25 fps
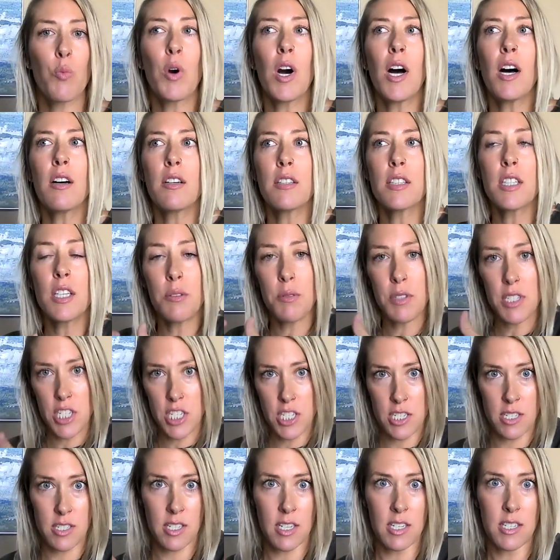well, you
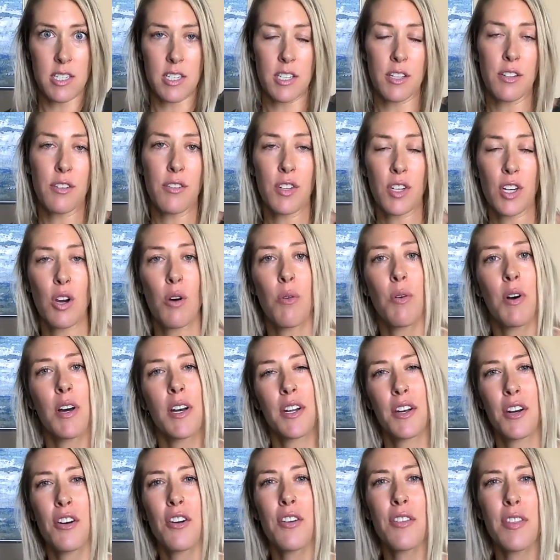would just continue to go
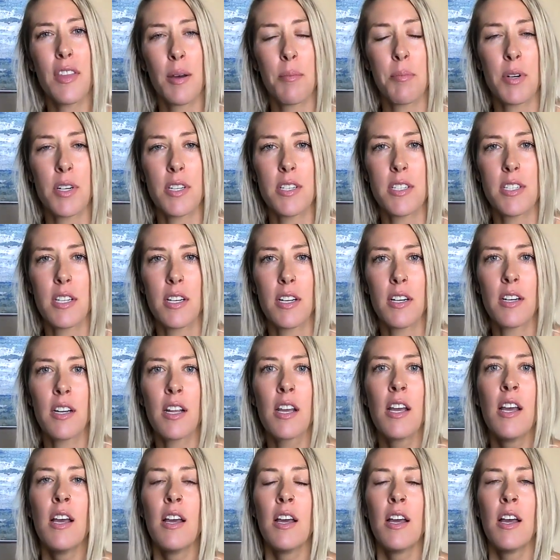on and hurt that person.